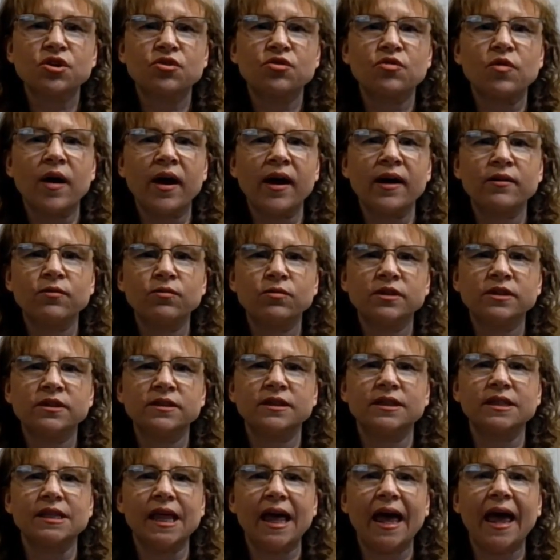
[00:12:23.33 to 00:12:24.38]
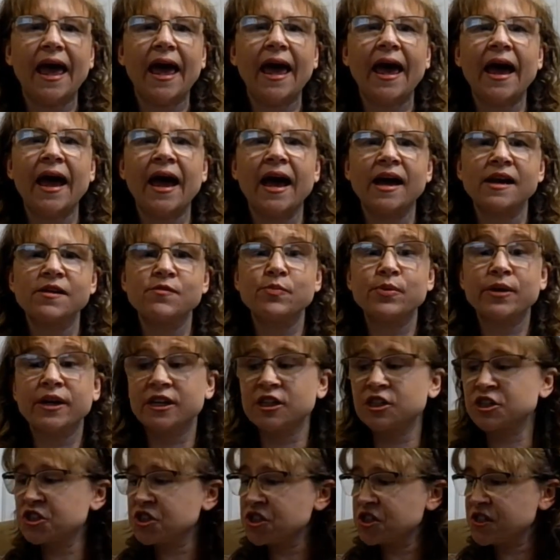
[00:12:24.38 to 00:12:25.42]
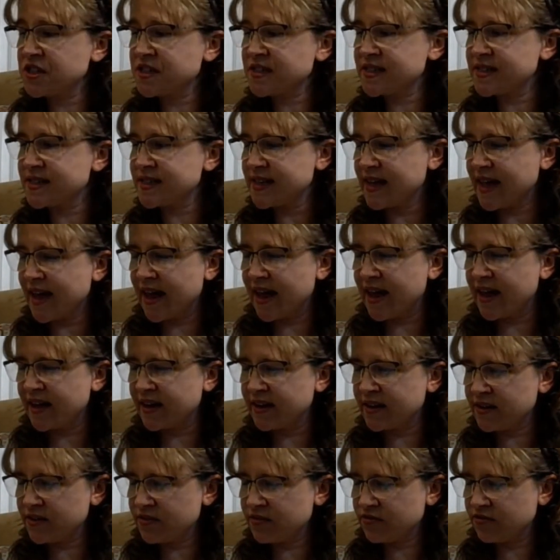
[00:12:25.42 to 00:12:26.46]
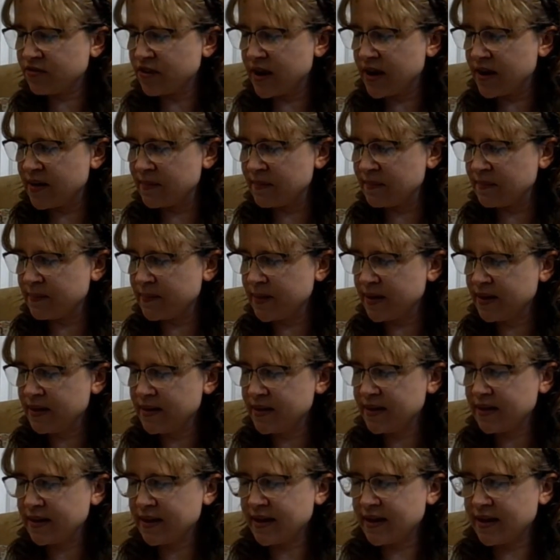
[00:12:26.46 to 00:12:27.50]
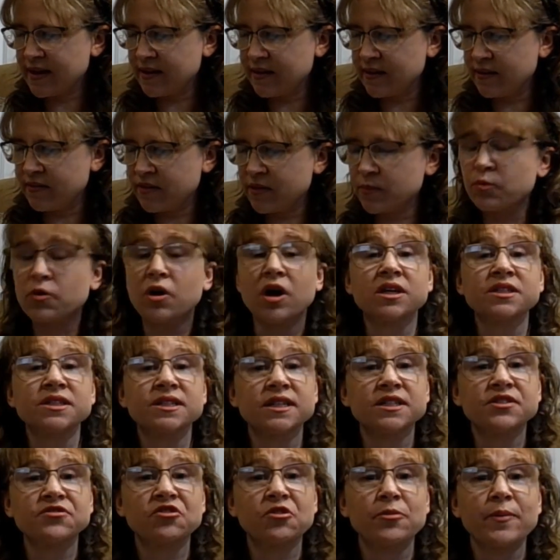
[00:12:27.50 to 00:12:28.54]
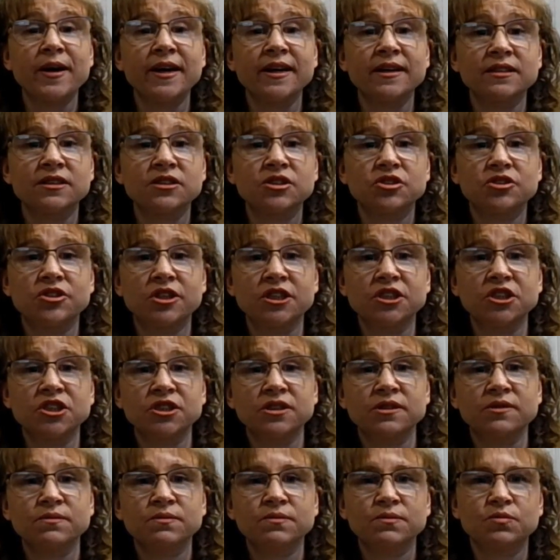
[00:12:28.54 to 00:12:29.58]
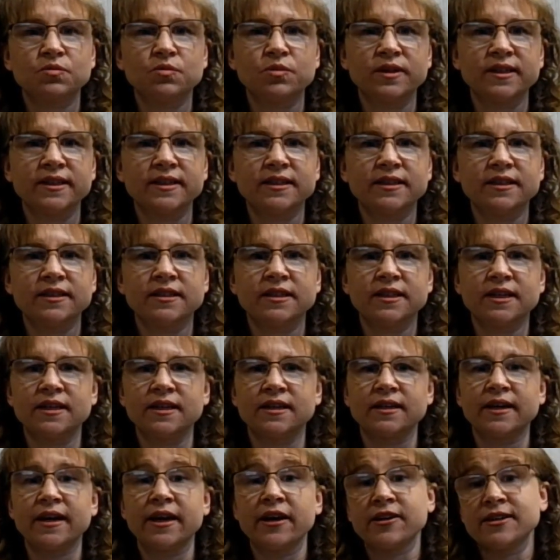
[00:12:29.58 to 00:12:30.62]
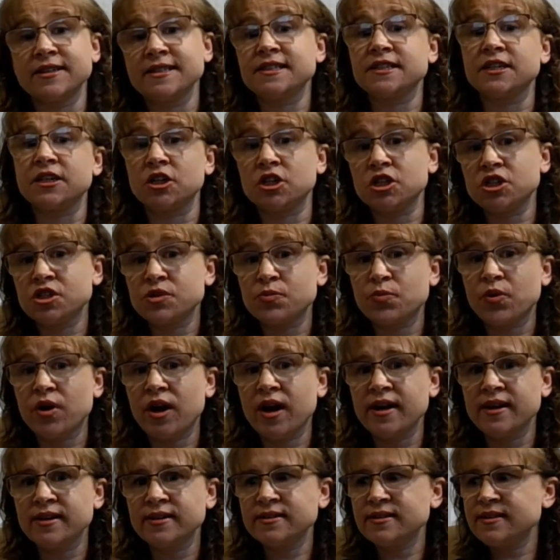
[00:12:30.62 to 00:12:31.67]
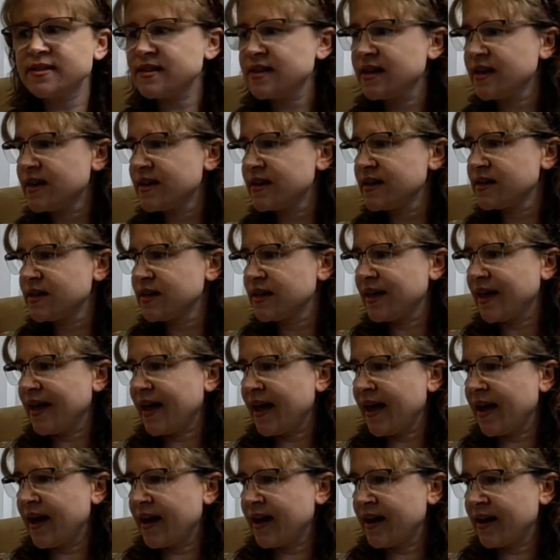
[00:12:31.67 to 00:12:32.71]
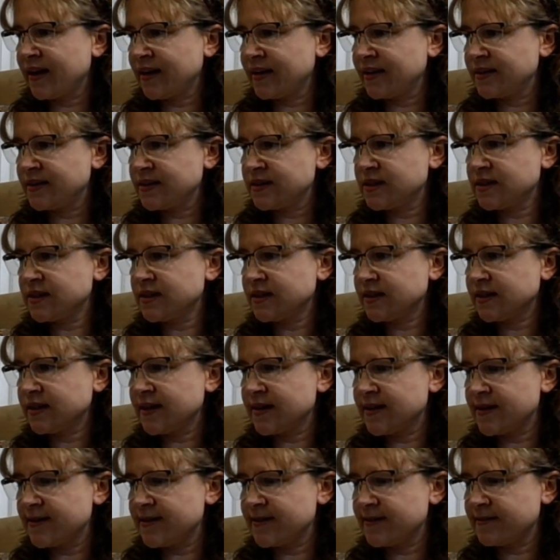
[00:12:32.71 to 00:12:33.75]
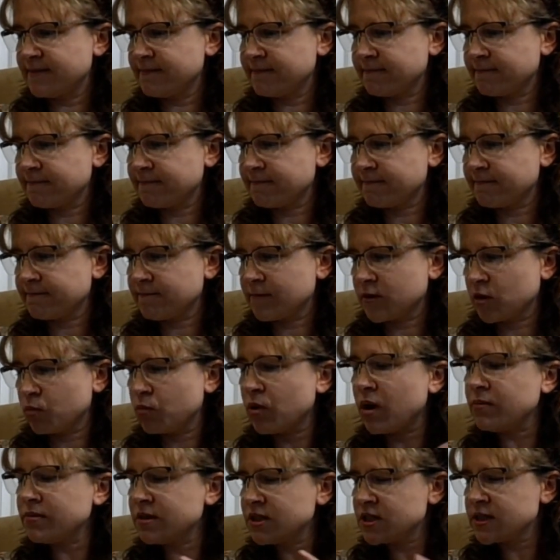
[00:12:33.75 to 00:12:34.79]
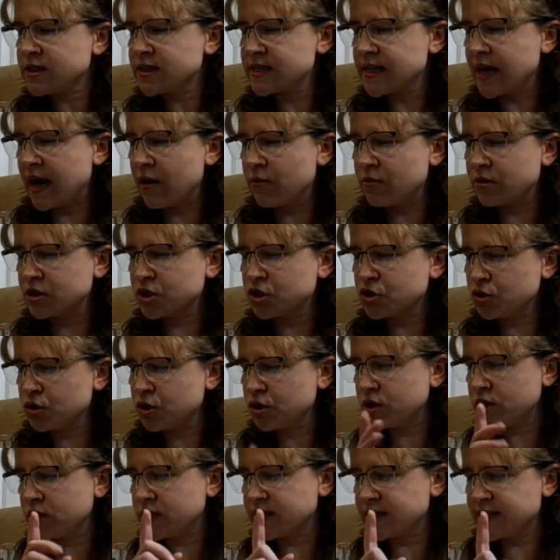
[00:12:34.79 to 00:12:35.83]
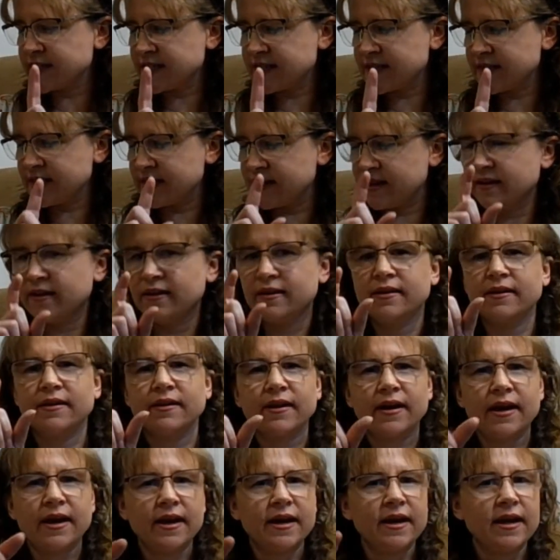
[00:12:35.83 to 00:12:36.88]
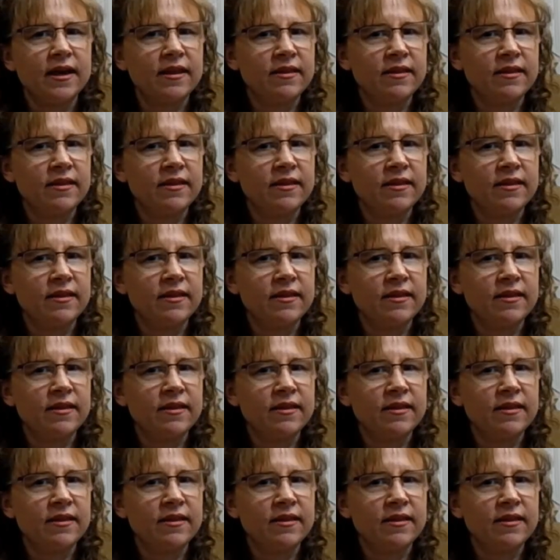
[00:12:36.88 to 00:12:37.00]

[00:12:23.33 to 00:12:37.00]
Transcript: I will add pictures at the end from the process for my illustration with the Gary's Dinner Surprise, and probably just that one, so you can see kind of the